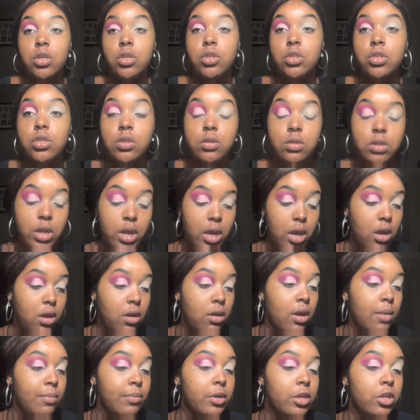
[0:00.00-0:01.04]
So now
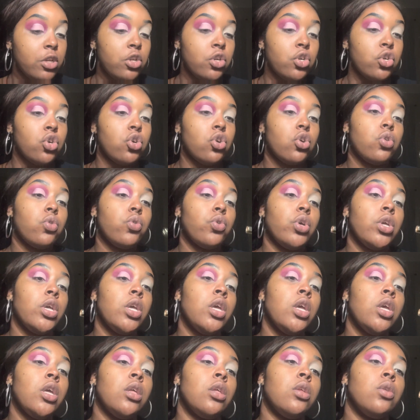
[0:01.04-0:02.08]
I'm gonna go
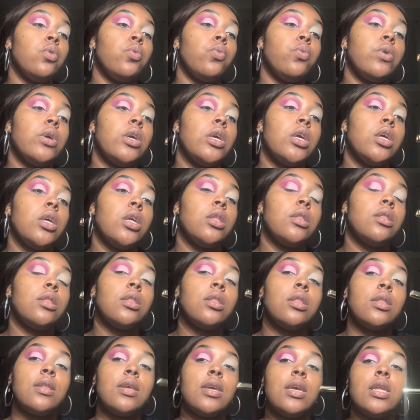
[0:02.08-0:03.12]
in with
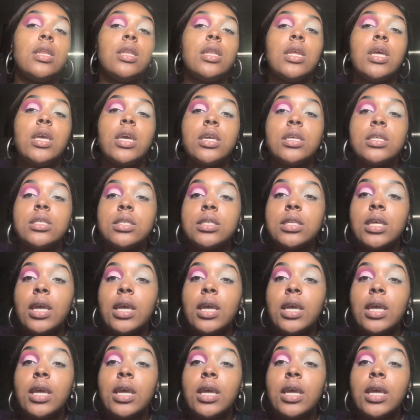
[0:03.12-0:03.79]
the NYX